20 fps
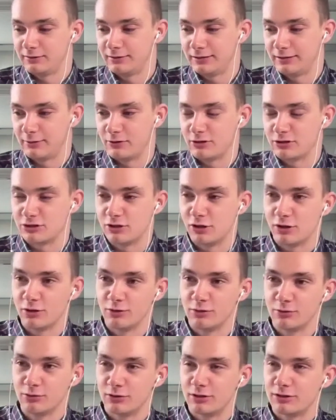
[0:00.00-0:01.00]
there's
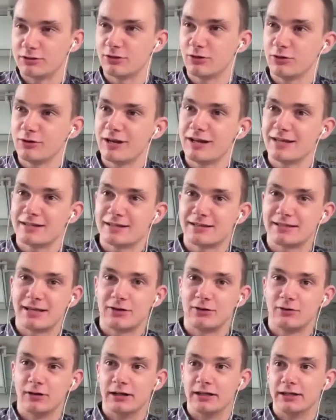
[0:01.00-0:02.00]
not
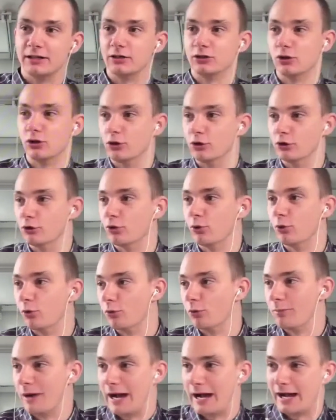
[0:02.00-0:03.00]
necessarily good
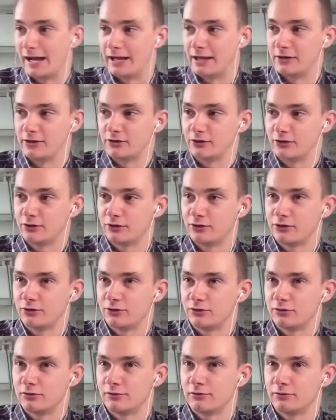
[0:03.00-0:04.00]
or bad
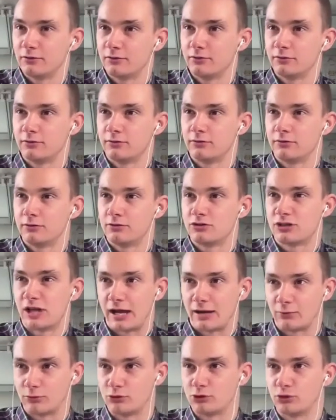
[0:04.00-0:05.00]

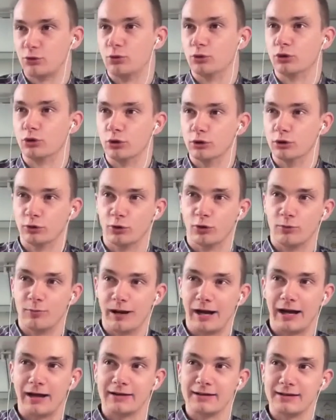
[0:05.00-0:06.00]
sounds or good or
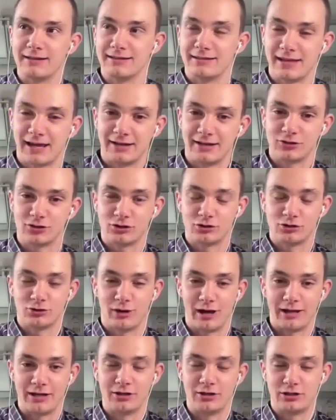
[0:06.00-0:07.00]
bad intentions
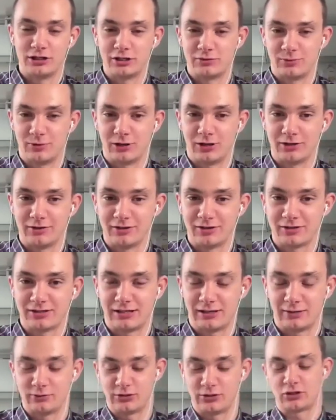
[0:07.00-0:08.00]
or energies behind the
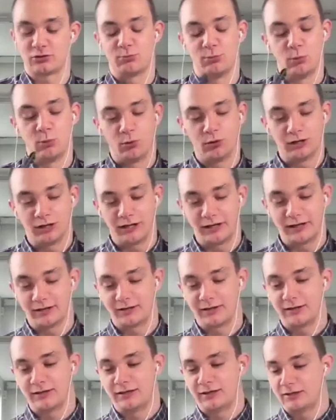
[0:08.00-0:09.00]
sounds. It's more
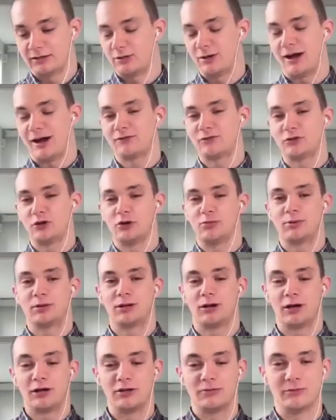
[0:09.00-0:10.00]
like you have to
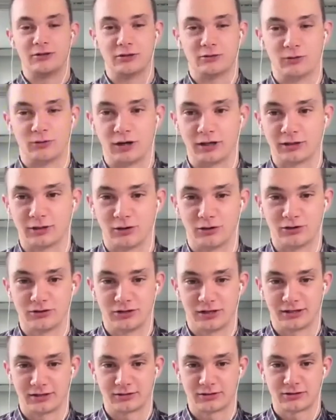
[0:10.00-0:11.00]
apply them in the right
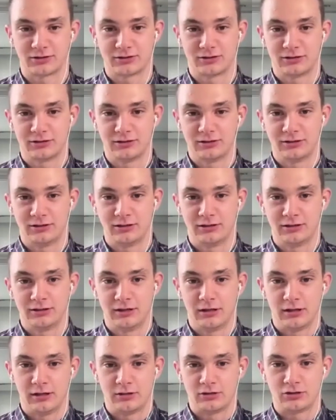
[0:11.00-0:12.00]
context.
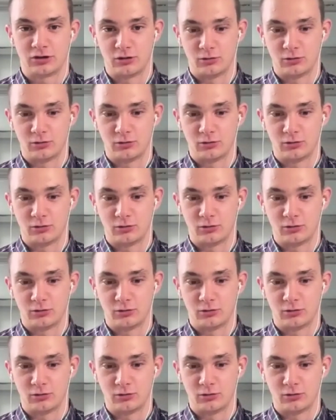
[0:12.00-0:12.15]
You